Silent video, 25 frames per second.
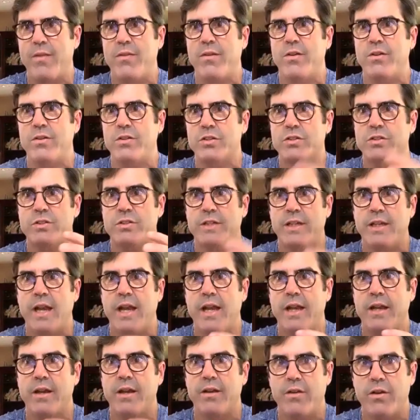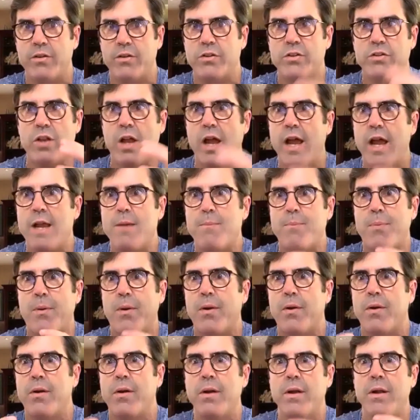They're just
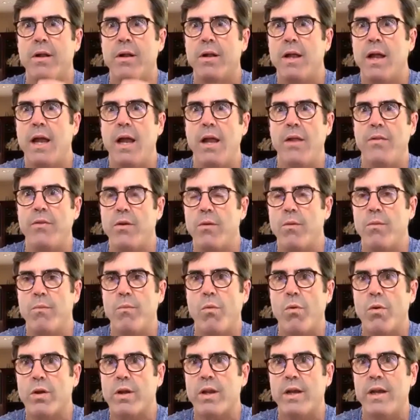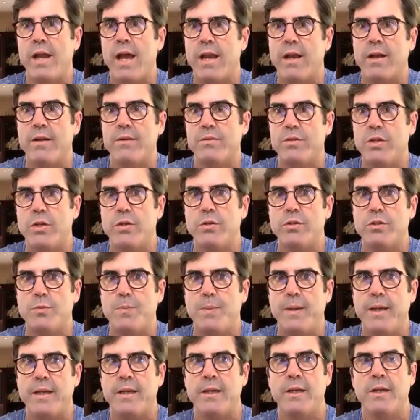hyper, and they're working at a huge
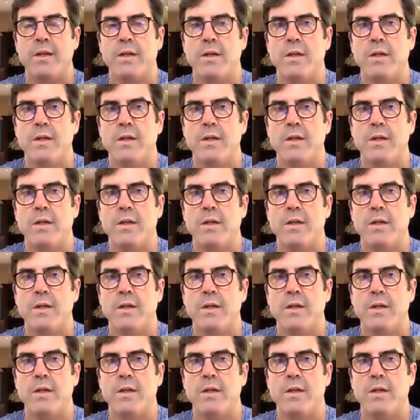speed.